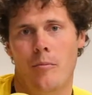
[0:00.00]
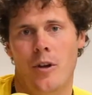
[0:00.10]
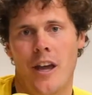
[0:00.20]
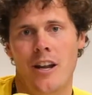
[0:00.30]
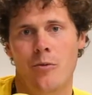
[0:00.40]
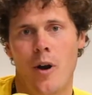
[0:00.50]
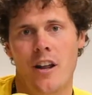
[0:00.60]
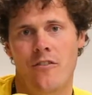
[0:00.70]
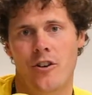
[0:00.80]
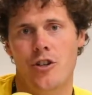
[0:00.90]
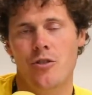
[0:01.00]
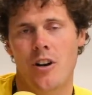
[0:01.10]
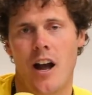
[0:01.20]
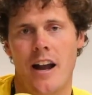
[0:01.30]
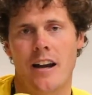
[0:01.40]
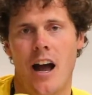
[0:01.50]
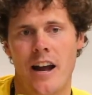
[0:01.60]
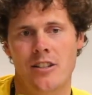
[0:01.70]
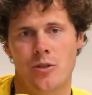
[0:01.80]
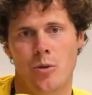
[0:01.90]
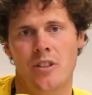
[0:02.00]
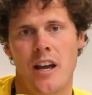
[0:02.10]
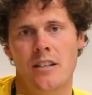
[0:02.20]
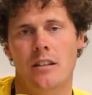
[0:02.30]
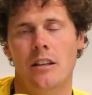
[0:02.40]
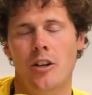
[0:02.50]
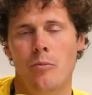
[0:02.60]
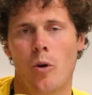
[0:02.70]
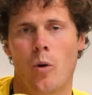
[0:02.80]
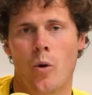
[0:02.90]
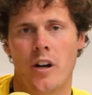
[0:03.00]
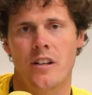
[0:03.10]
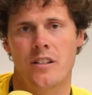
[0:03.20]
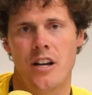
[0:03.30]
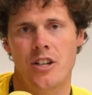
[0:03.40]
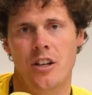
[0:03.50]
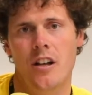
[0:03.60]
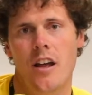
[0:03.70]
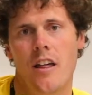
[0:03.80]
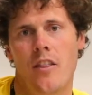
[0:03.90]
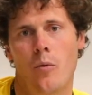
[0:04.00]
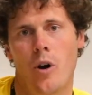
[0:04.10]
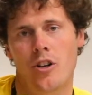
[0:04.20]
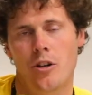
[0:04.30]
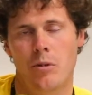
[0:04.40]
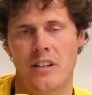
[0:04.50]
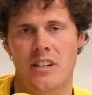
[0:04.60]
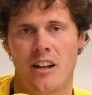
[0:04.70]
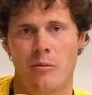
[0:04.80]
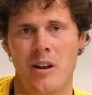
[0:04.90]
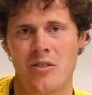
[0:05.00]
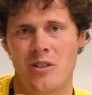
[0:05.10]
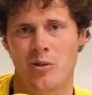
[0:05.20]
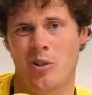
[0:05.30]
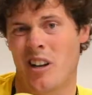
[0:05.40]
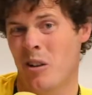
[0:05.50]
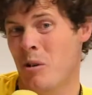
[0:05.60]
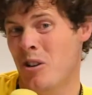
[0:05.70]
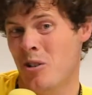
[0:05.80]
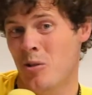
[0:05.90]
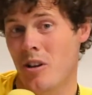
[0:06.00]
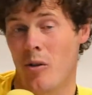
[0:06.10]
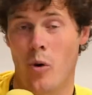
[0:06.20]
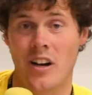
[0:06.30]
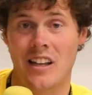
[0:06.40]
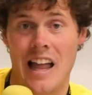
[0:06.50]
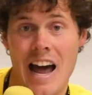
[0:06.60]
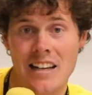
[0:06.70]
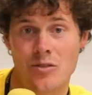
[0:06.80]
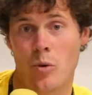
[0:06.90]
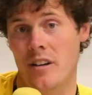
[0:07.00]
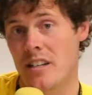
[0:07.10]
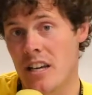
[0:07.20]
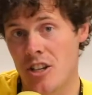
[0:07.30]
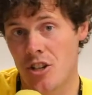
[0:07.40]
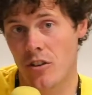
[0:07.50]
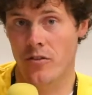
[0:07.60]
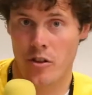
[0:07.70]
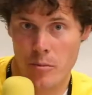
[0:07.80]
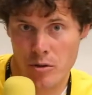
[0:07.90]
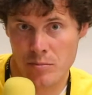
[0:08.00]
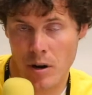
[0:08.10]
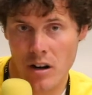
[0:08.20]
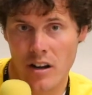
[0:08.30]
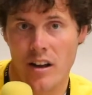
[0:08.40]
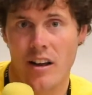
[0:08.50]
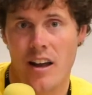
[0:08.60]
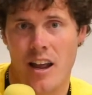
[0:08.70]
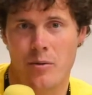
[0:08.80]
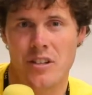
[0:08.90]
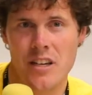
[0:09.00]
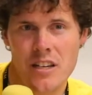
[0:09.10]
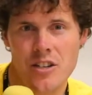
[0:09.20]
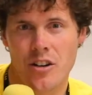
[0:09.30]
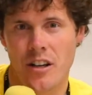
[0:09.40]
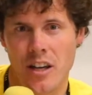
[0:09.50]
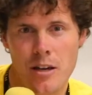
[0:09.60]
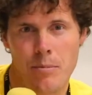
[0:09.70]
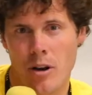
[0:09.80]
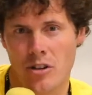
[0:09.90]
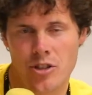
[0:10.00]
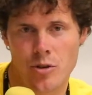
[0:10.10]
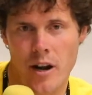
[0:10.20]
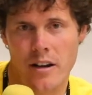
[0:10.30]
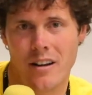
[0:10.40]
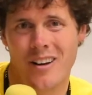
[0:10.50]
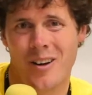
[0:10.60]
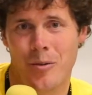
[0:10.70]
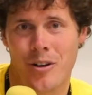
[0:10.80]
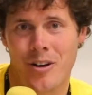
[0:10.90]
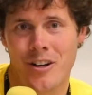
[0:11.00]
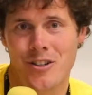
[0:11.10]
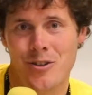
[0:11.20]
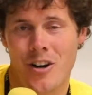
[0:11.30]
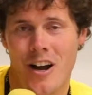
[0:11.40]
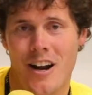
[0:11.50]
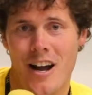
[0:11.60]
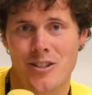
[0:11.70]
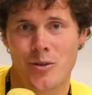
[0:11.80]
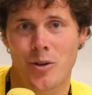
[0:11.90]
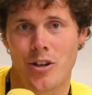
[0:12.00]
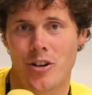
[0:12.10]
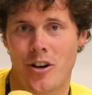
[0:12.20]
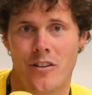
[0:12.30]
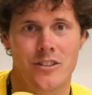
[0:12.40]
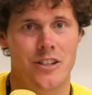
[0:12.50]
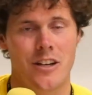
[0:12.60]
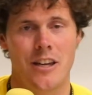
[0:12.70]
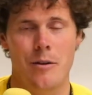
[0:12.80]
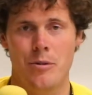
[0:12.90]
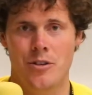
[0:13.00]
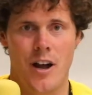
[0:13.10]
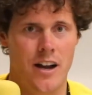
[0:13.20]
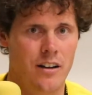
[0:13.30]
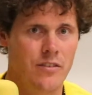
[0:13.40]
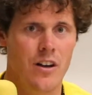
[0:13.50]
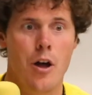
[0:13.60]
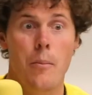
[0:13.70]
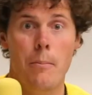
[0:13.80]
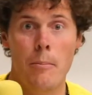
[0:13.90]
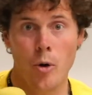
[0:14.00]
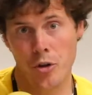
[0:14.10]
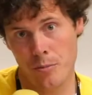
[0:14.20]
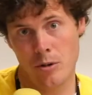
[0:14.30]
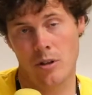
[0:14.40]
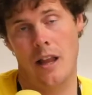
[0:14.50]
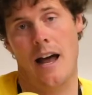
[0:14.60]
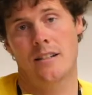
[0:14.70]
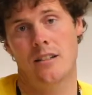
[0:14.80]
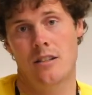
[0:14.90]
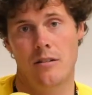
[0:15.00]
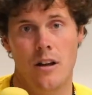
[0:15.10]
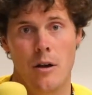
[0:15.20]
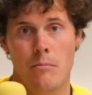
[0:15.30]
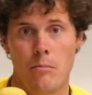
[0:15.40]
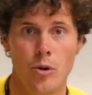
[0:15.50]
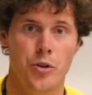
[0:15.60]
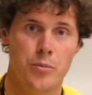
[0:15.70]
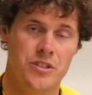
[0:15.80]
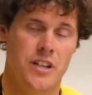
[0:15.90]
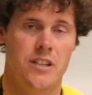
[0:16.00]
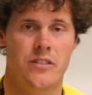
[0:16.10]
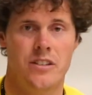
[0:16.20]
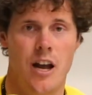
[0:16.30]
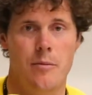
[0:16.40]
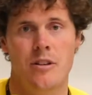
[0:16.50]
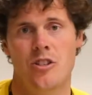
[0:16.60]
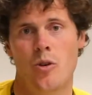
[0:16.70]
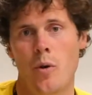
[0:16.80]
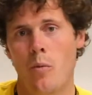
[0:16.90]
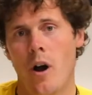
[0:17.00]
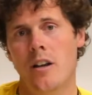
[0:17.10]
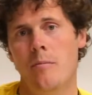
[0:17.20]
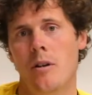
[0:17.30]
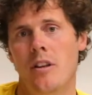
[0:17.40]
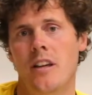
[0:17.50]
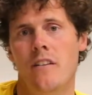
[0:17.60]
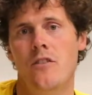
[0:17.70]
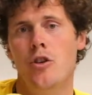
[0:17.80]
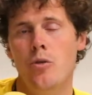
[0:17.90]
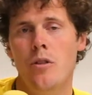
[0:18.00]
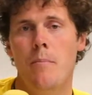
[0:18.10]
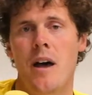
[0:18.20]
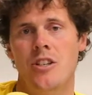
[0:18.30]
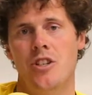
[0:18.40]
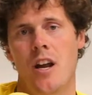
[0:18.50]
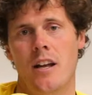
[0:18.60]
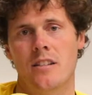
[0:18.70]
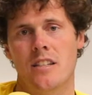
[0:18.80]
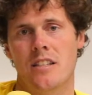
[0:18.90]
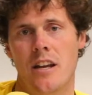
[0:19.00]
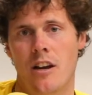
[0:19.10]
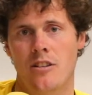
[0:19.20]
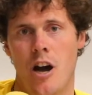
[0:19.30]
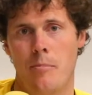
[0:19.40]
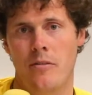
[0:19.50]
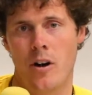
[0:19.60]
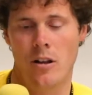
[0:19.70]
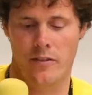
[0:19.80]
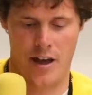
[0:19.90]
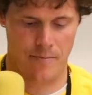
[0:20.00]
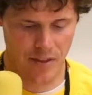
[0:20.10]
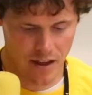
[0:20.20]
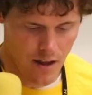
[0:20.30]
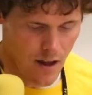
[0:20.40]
Getting ready for junior high and high school takes a little more organization than what took place in elementary school. In elementary school, you had one class, one teacher for the most part, and it was easier to keep it all straight. When you're in junior high and high school, you're all of a sudden keeping track of multiple classes and multiple sets of assignments, so we want to be able to give you the best chance to stay on top of all of that.